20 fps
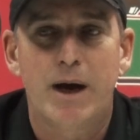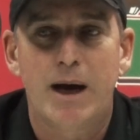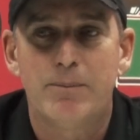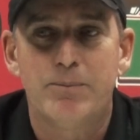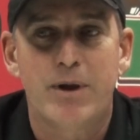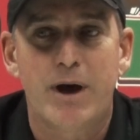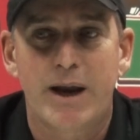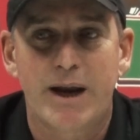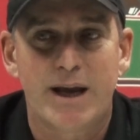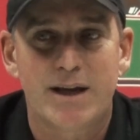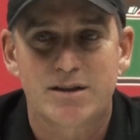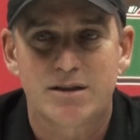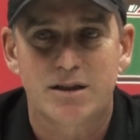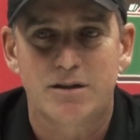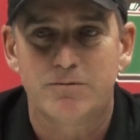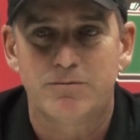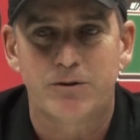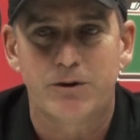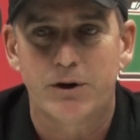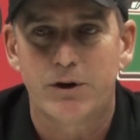I'm not
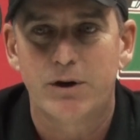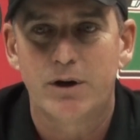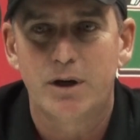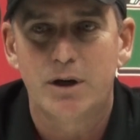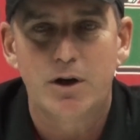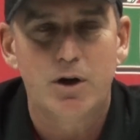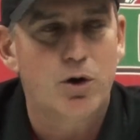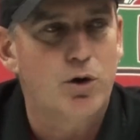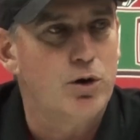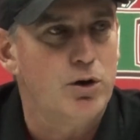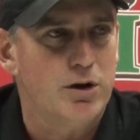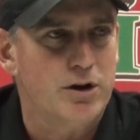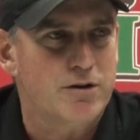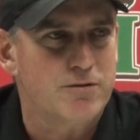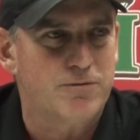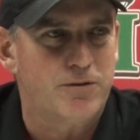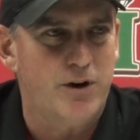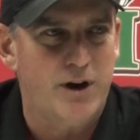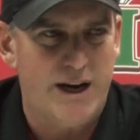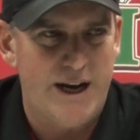asking for or
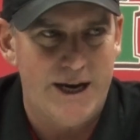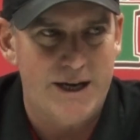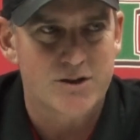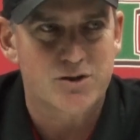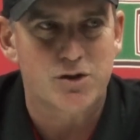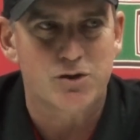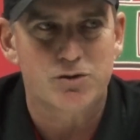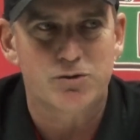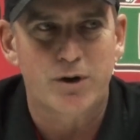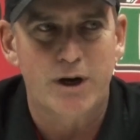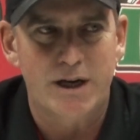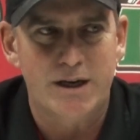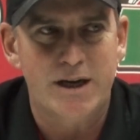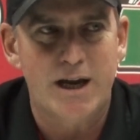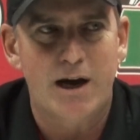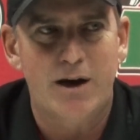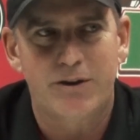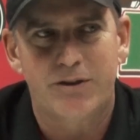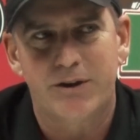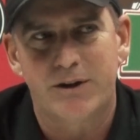looking for answers right
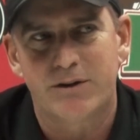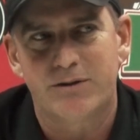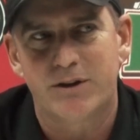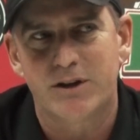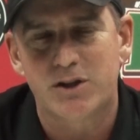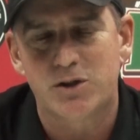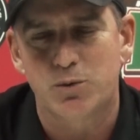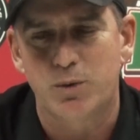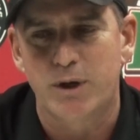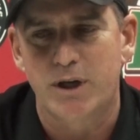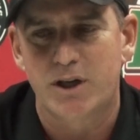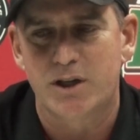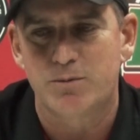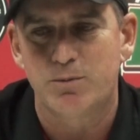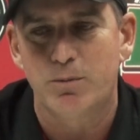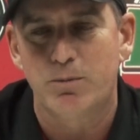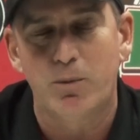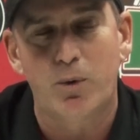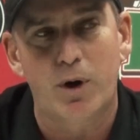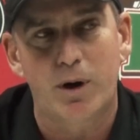now. I think this week is
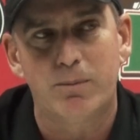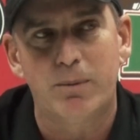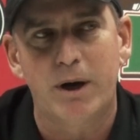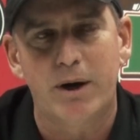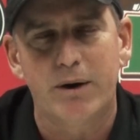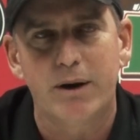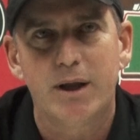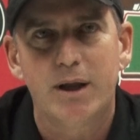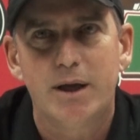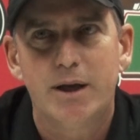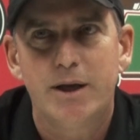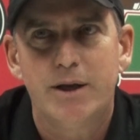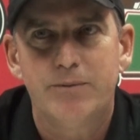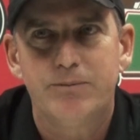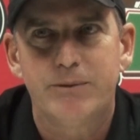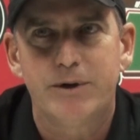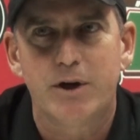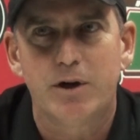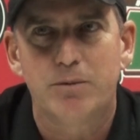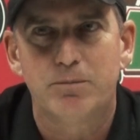more about
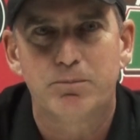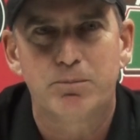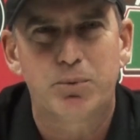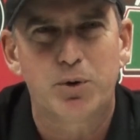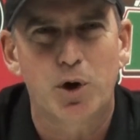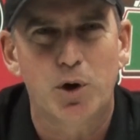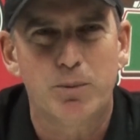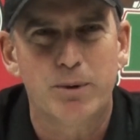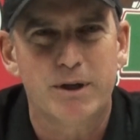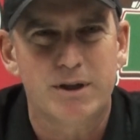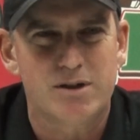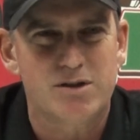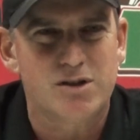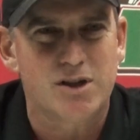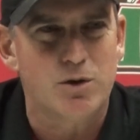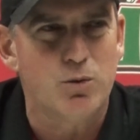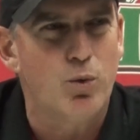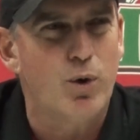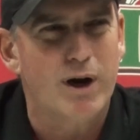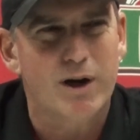probing to
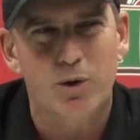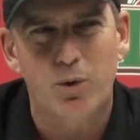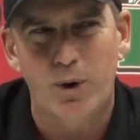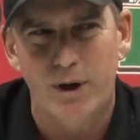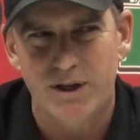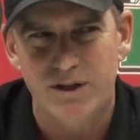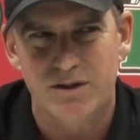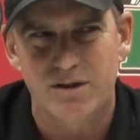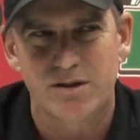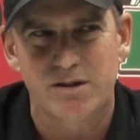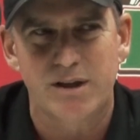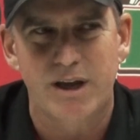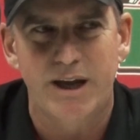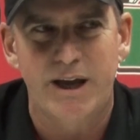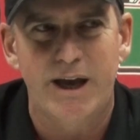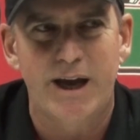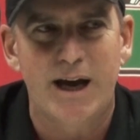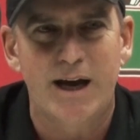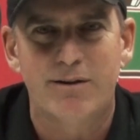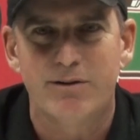see what questions they
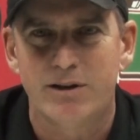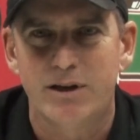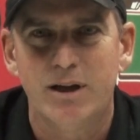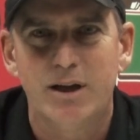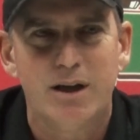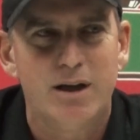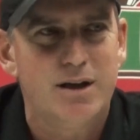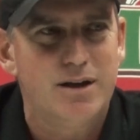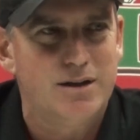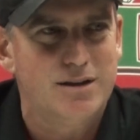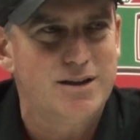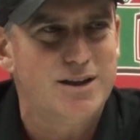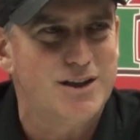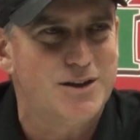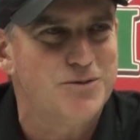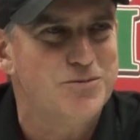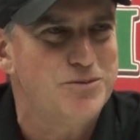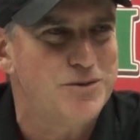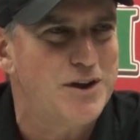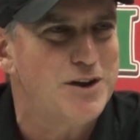have, and
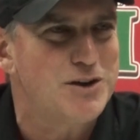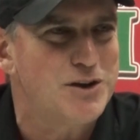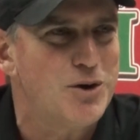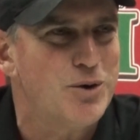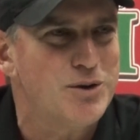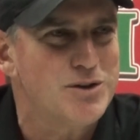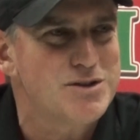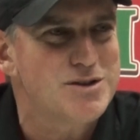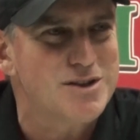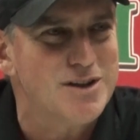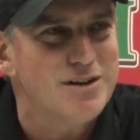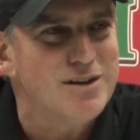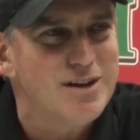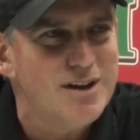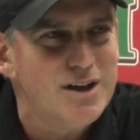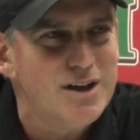then going to